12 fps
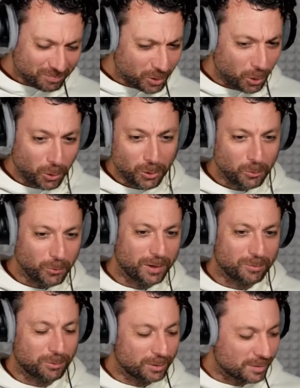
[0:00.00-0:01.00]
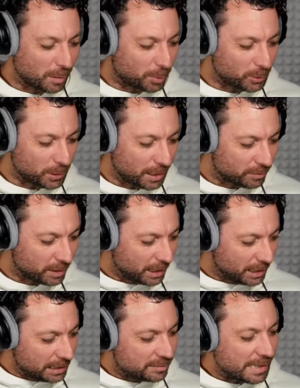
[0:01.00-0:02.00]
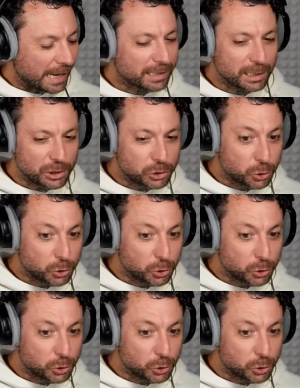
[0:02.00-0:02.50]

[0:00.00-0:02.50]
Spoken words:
or where, for example, you have exactly